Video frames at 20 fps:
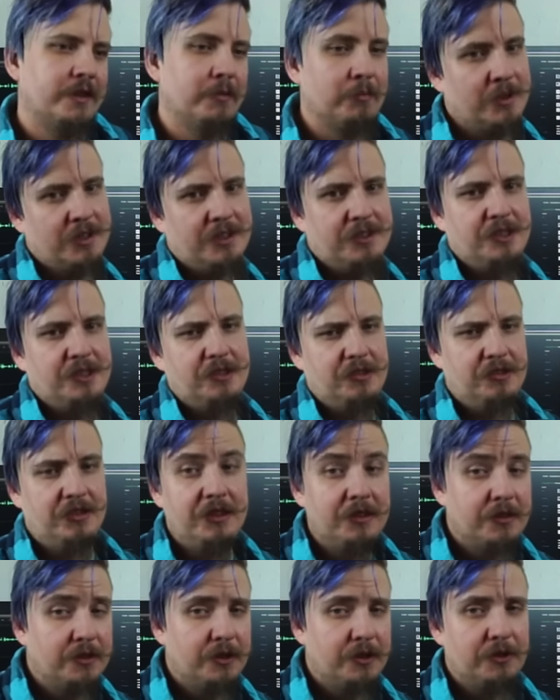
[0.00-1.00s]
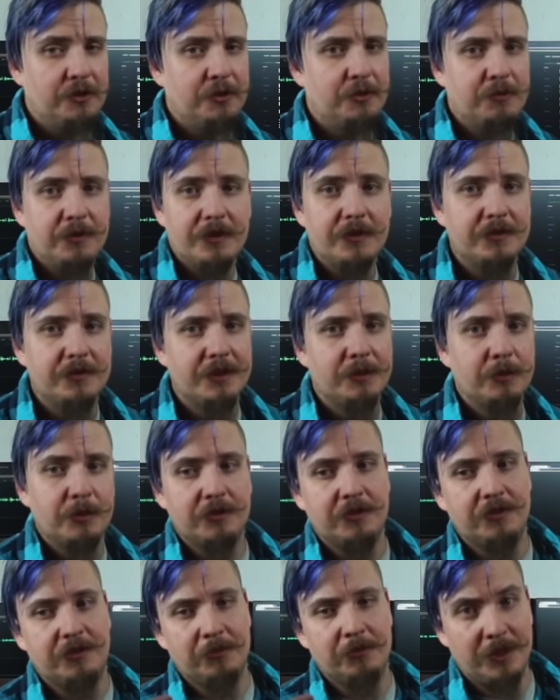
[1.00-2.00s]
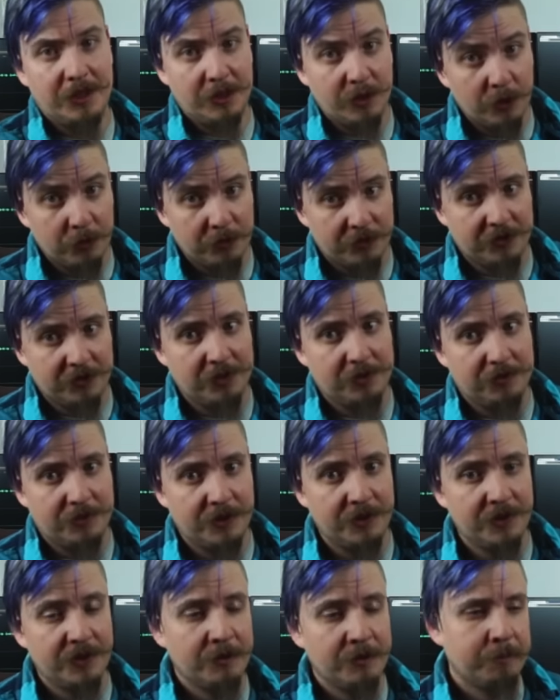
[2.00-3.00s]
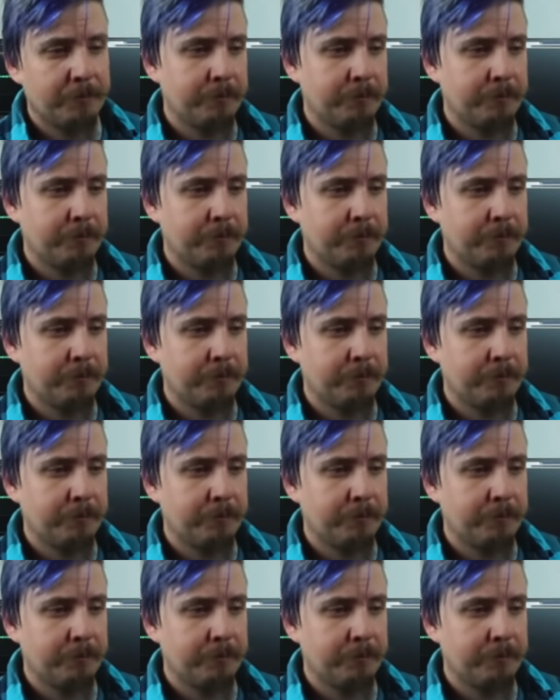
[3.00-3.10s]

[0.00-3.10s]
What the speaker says: compared to the G3250, which is in my home server,